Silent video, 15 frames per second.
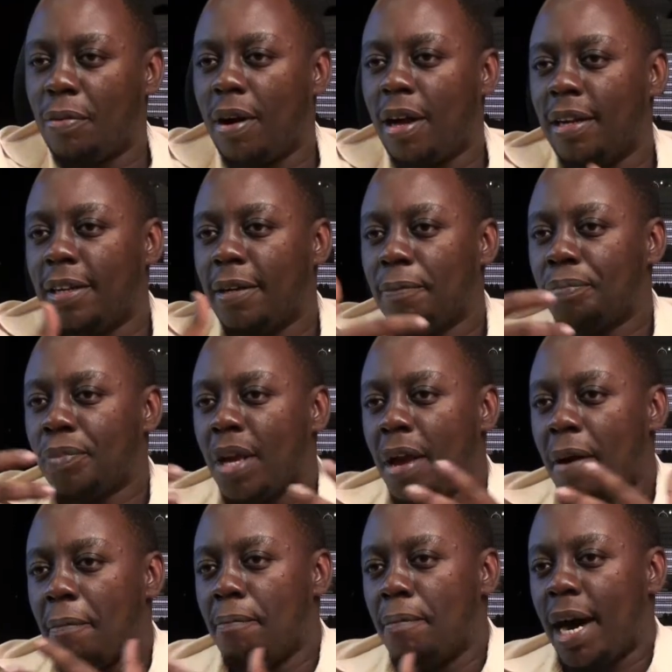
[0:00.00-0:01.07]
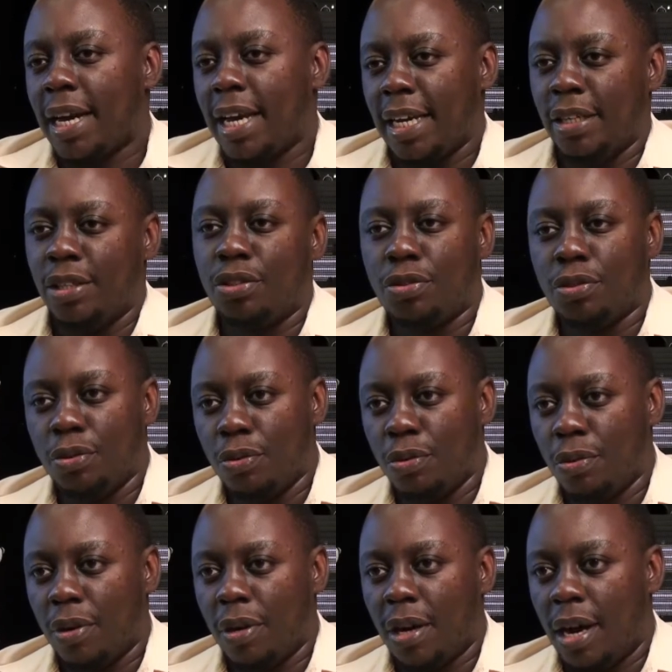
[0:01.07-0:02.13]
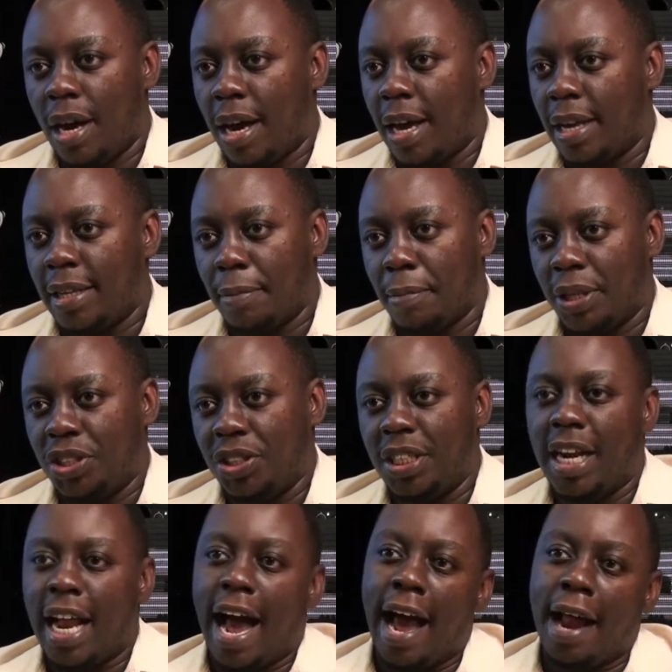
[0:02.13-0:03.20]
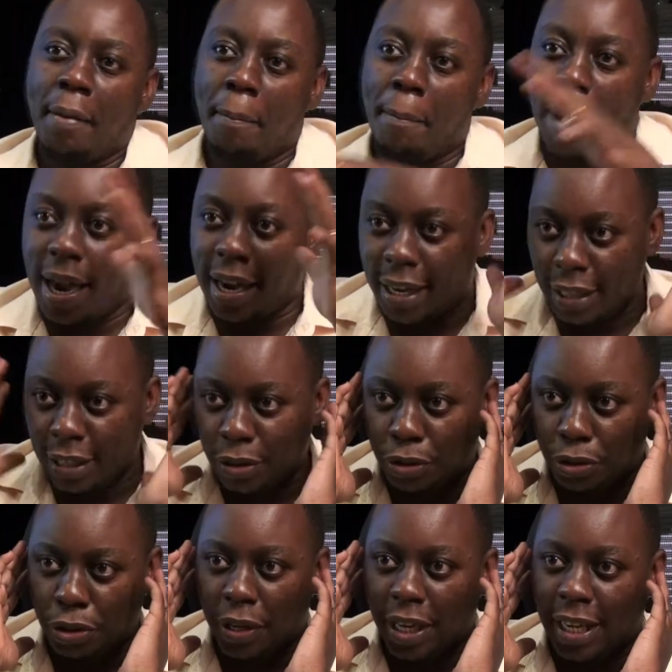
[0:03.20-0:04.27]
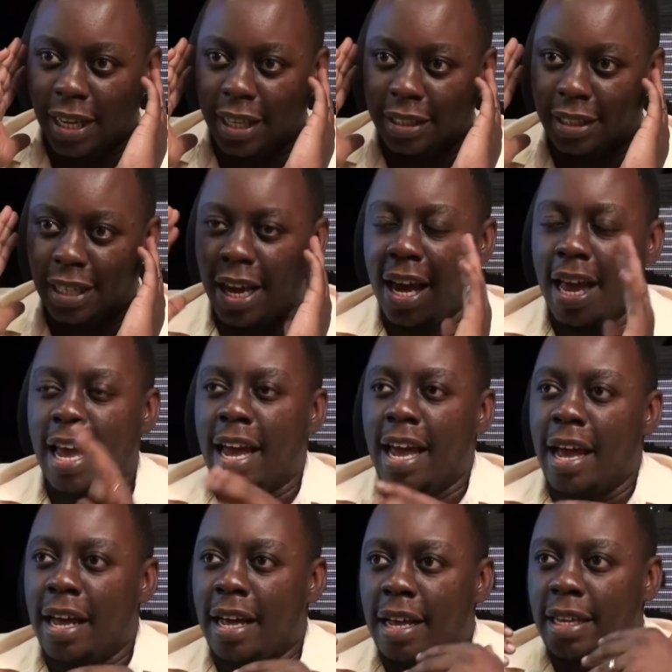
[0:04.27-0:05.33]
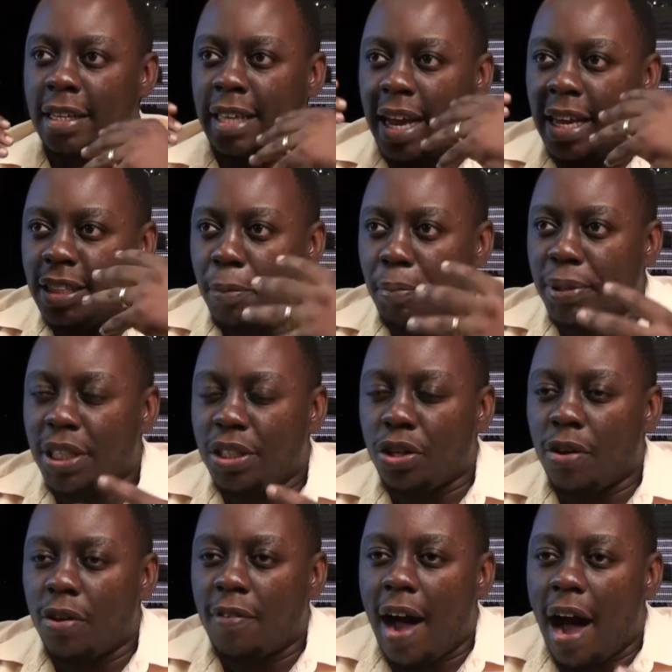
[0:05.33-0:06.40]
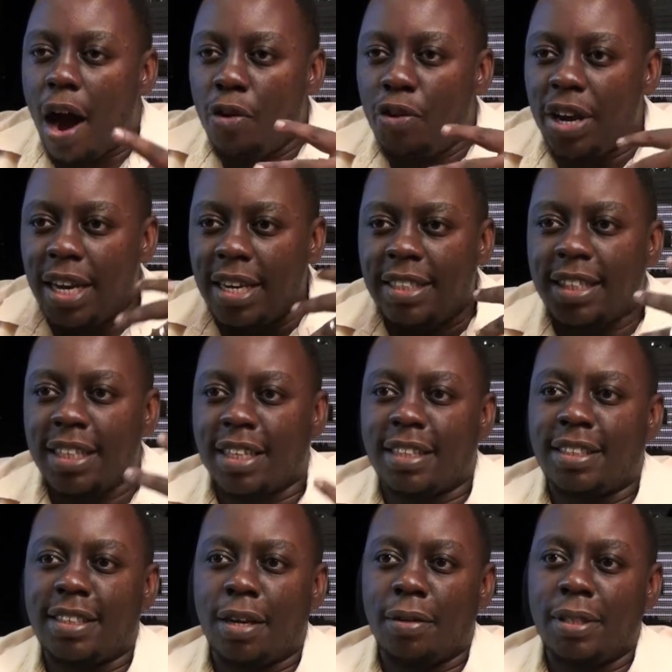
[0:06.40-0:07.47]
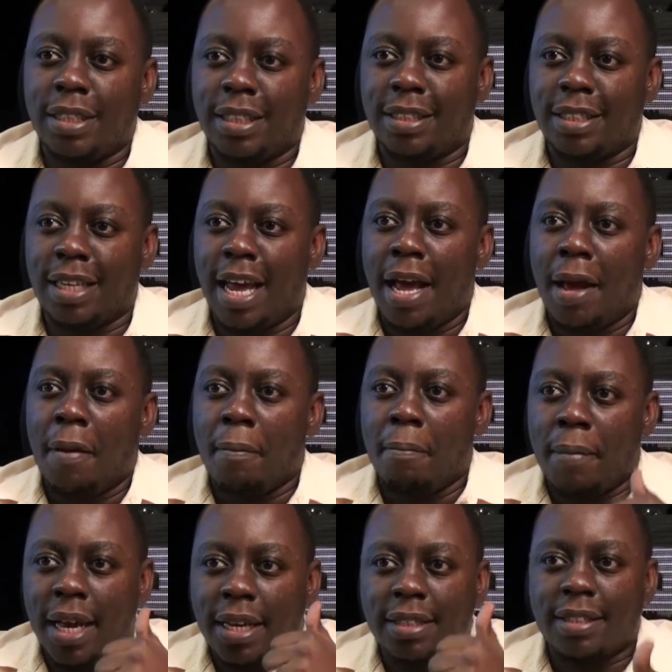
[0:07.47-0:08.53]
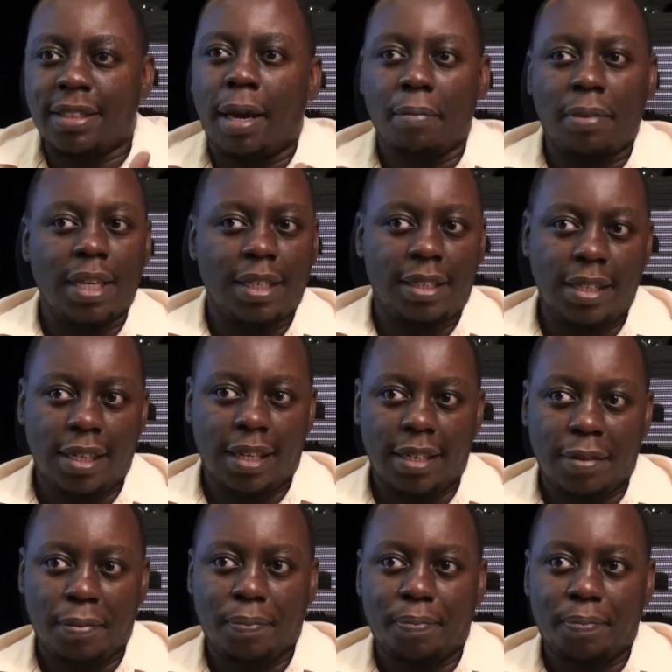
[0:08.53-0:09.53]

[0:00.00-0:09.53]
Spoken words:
world back into the machine and back to your ears, the interpretation of how realistic that sound is makes something tick.